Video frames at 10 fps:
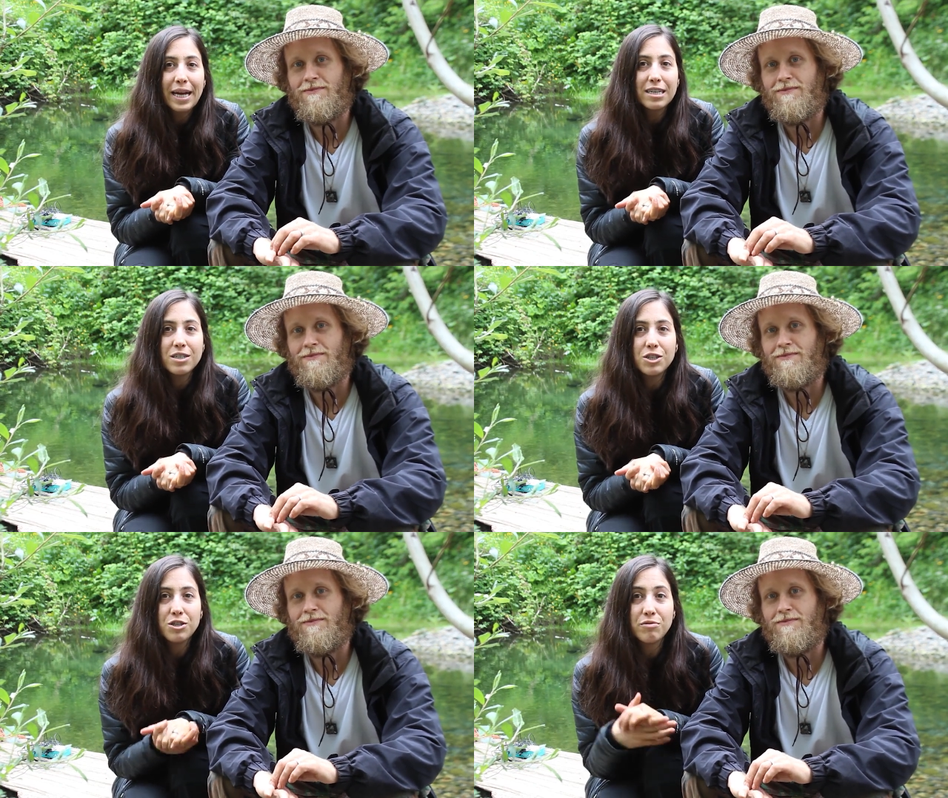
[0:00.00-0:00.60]
Speaker 1: plan
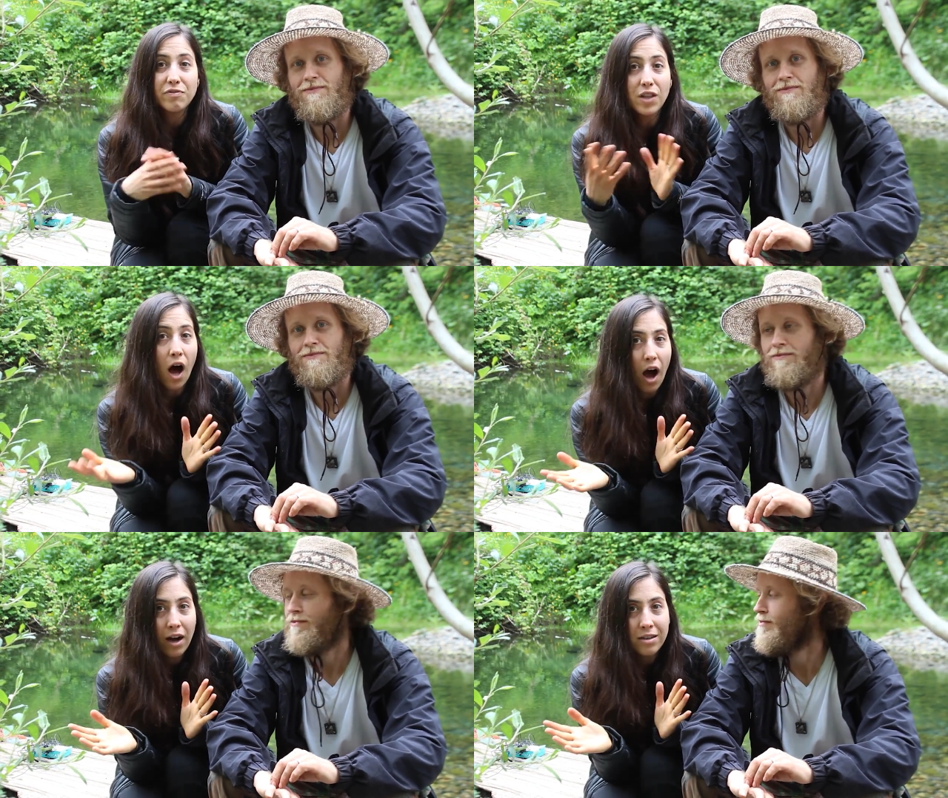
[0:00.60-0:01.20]
to do
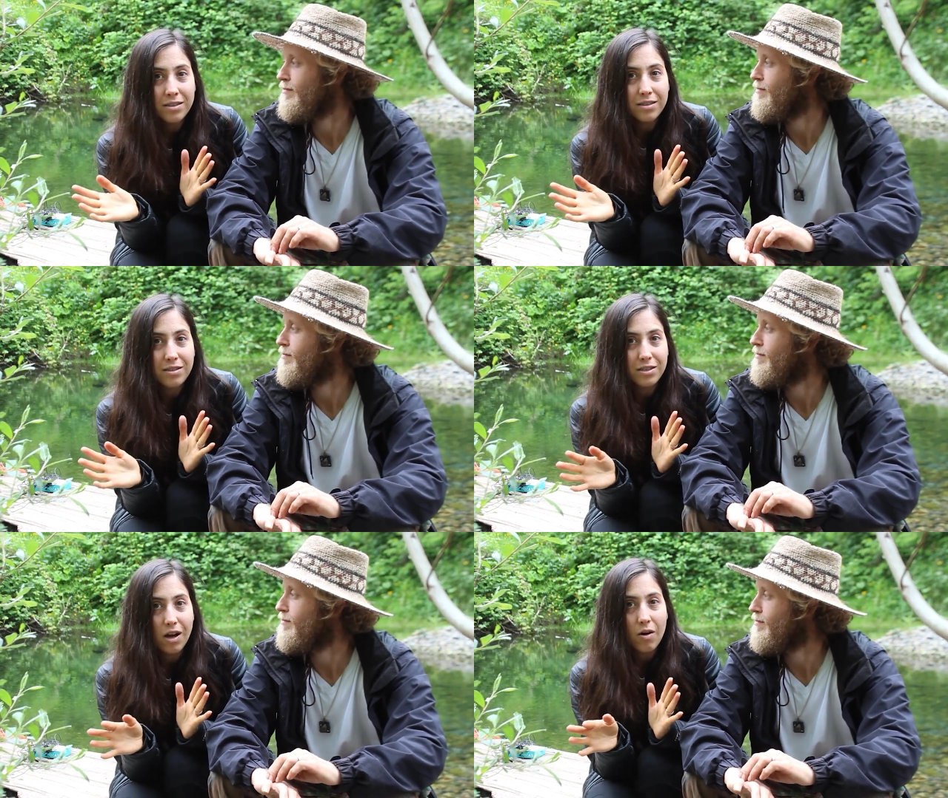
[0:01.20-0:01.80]
vlogs,
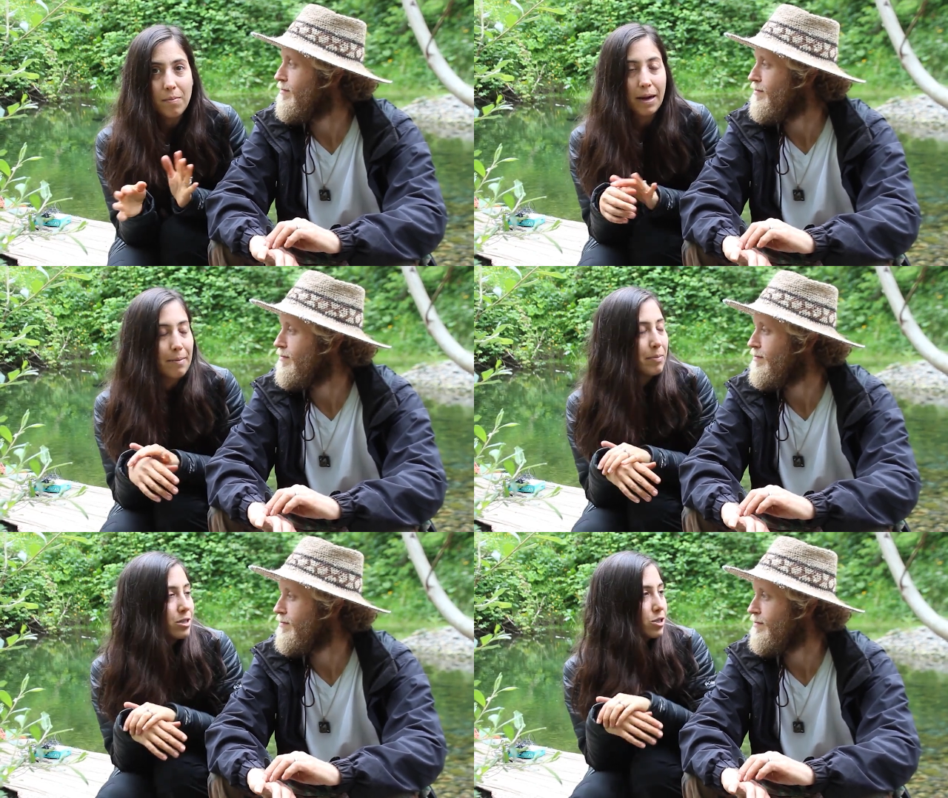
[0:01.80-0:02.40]
so it
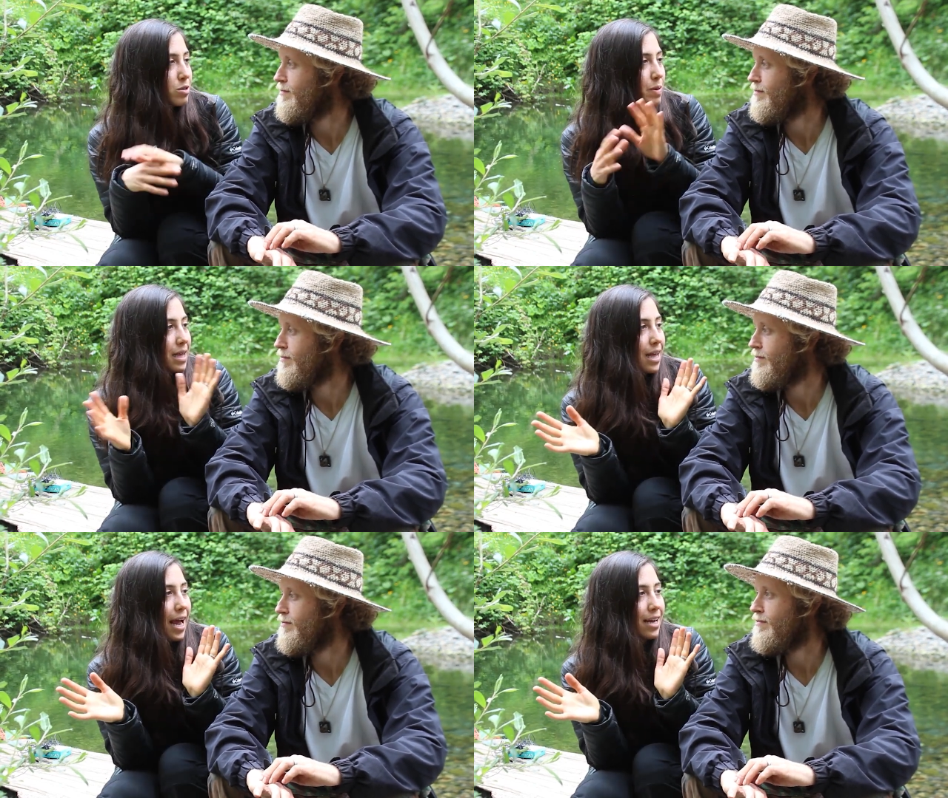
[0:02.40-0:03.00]
might be just be
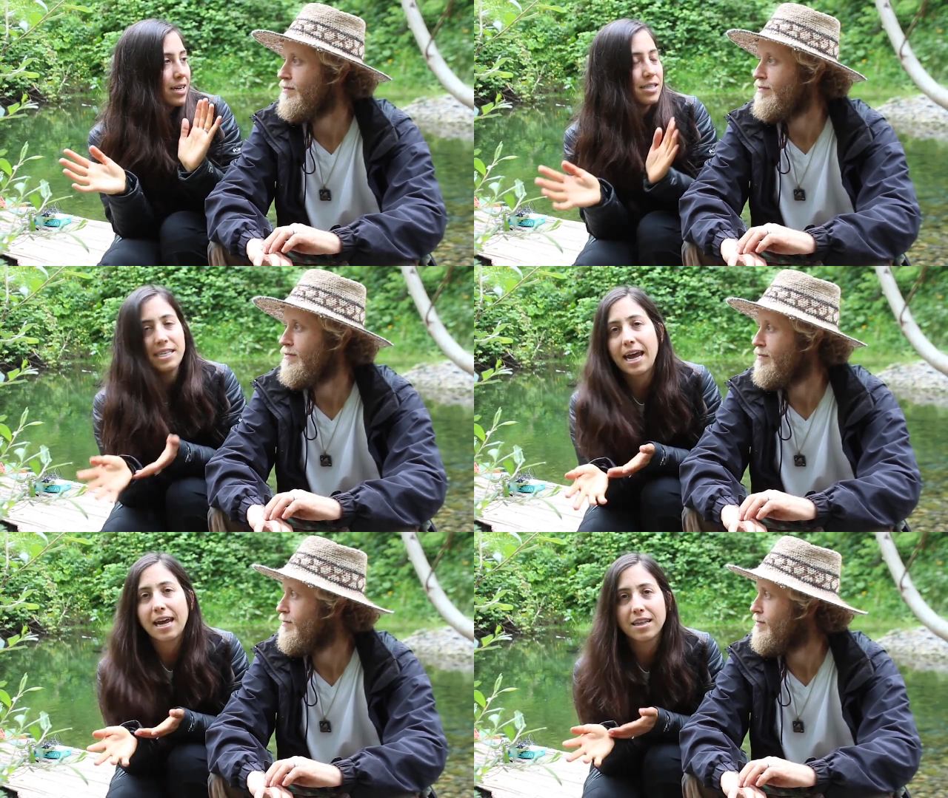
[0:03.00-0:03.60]
like a
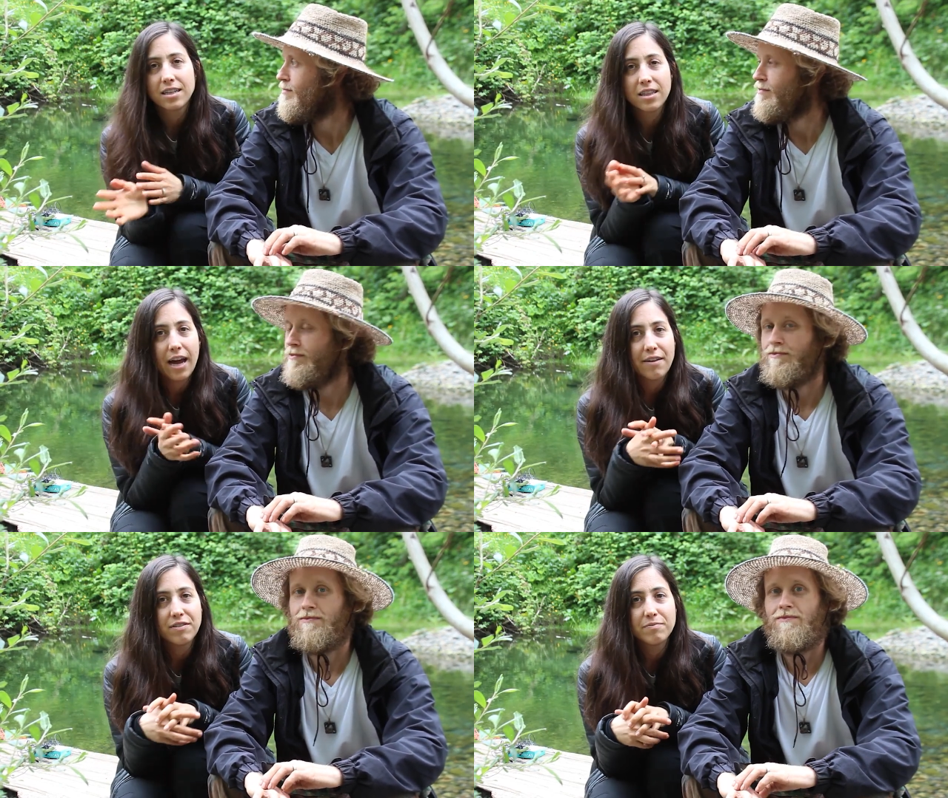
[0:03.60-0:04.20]
day in the
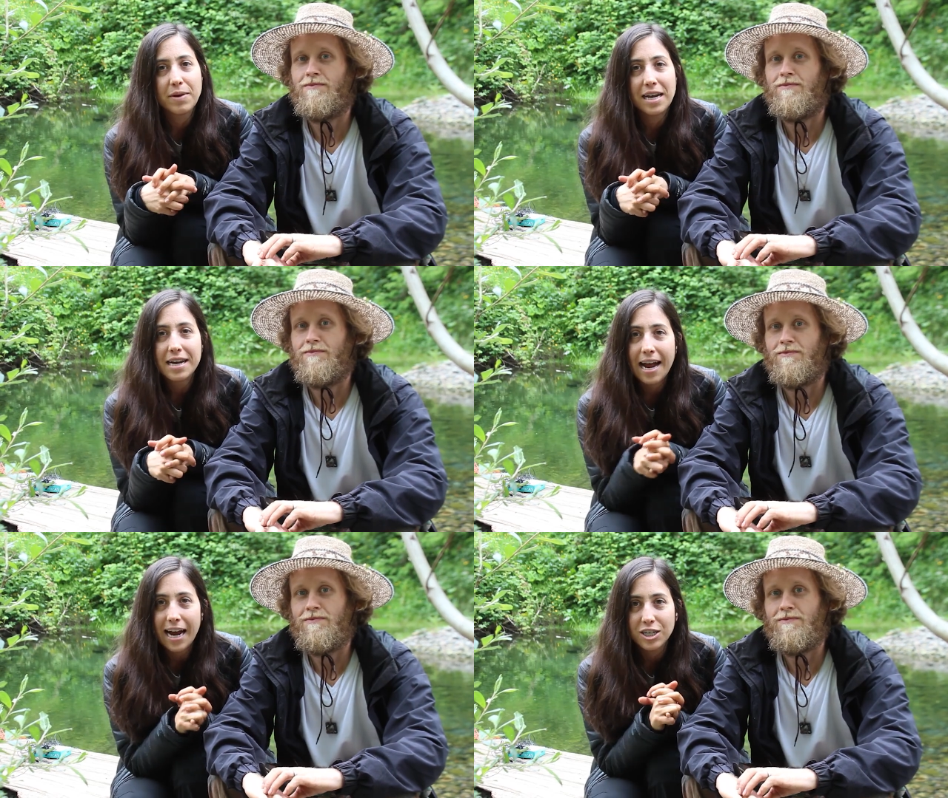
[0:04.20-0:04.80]
life of Ben
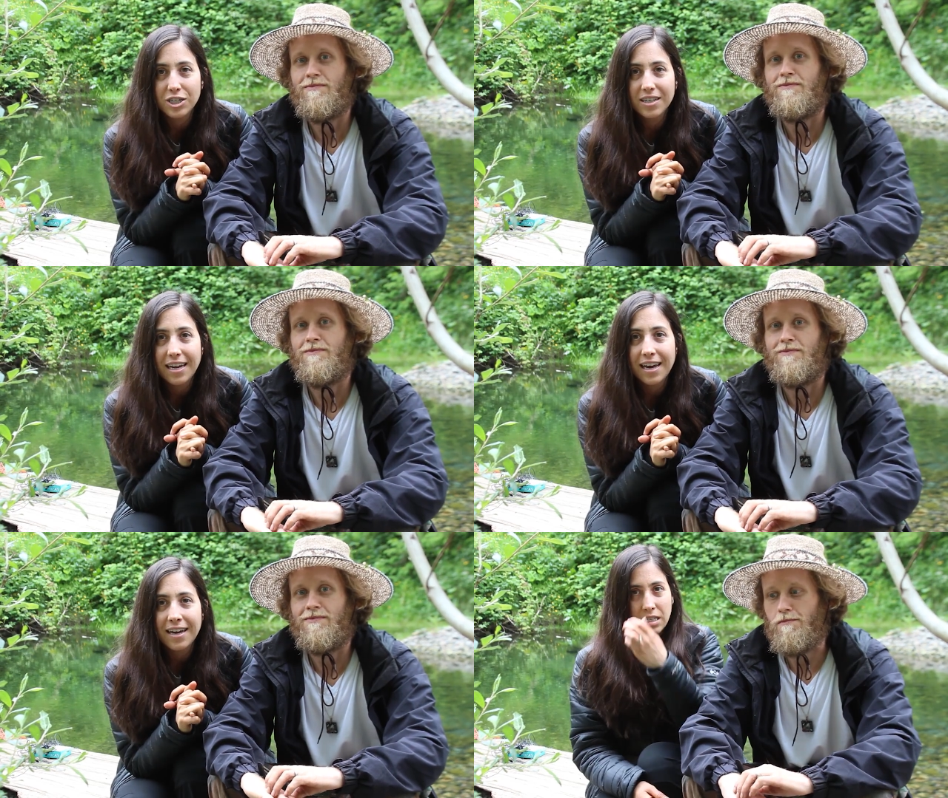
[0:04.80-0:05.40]
and
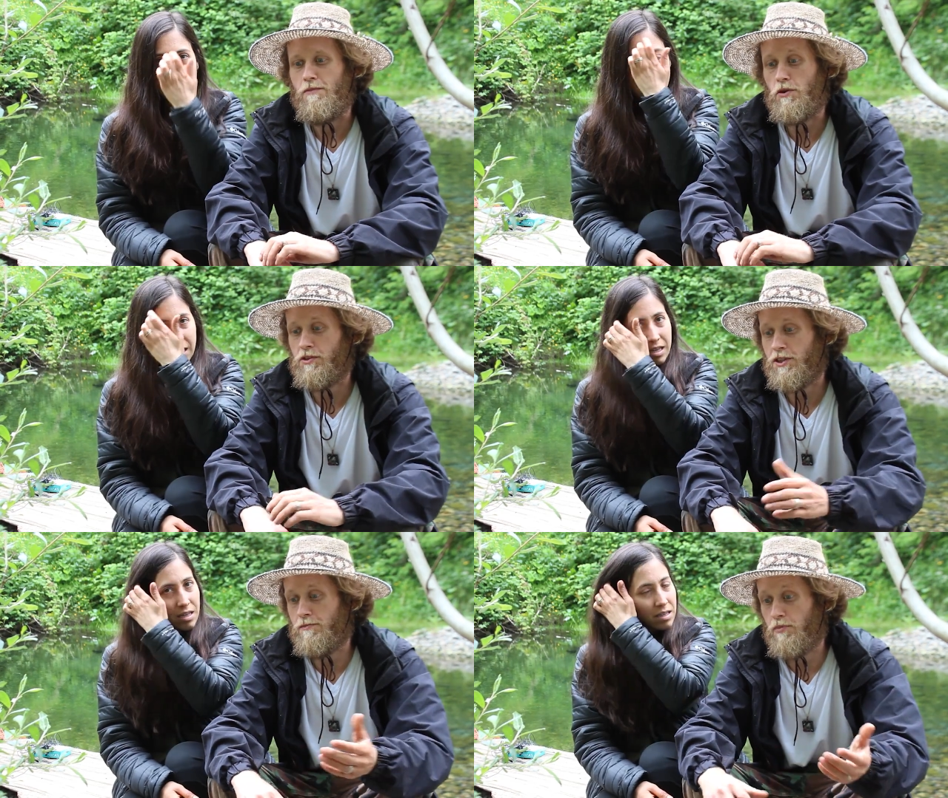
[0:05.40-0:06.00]
Ashley.
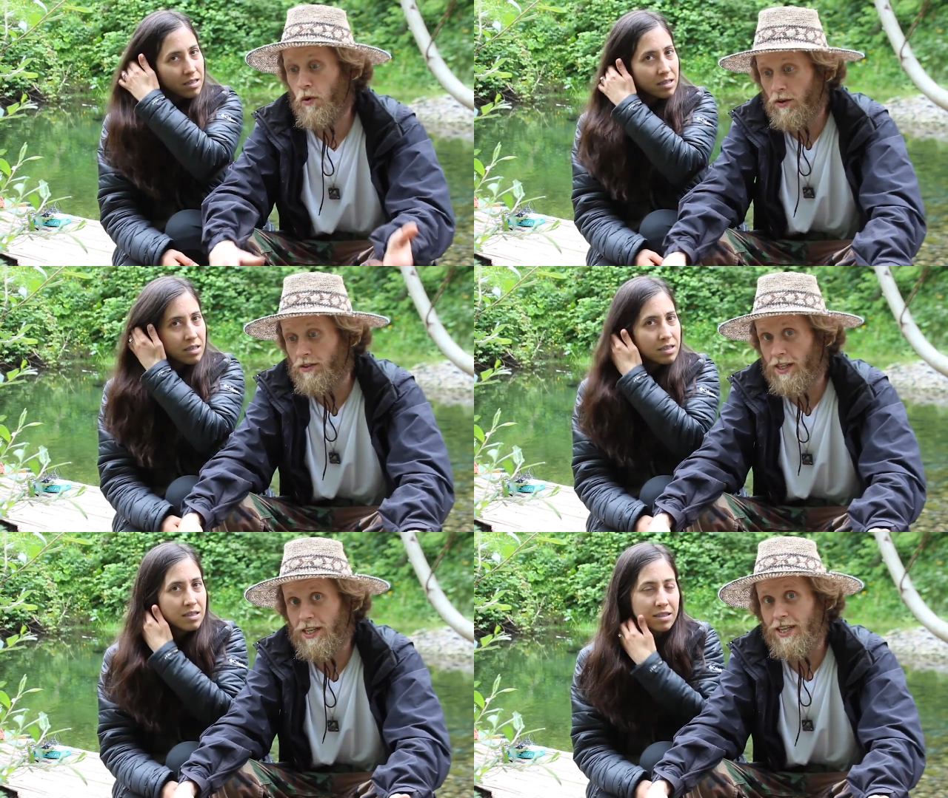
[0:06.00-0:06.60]
Speaker 2: Most
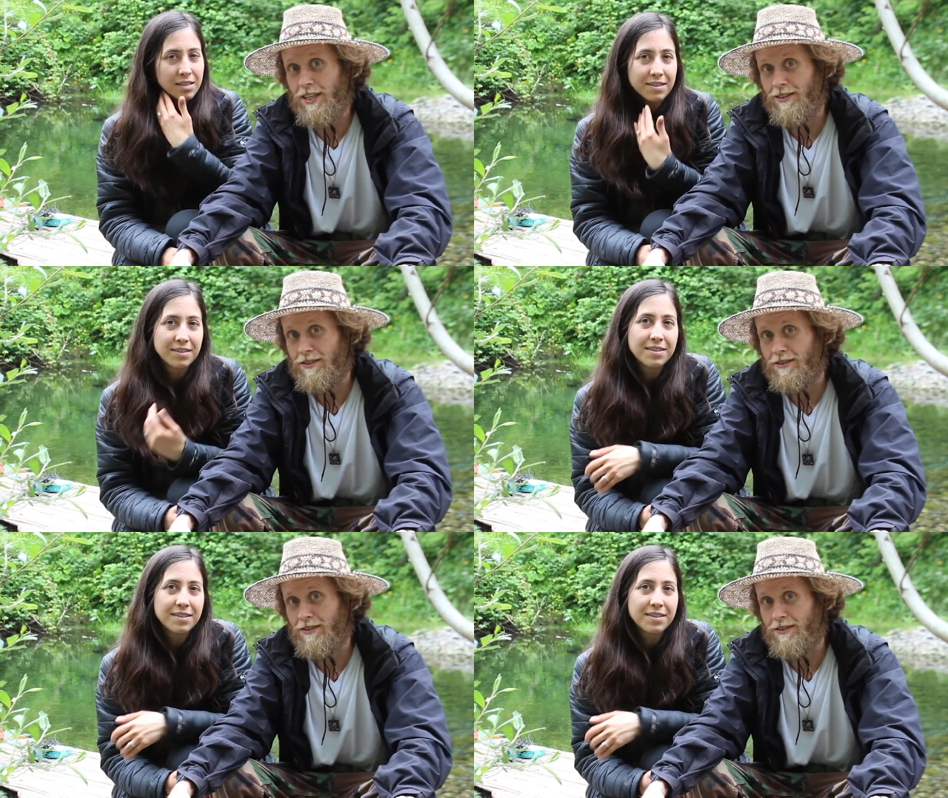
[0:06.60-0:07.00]
importantly,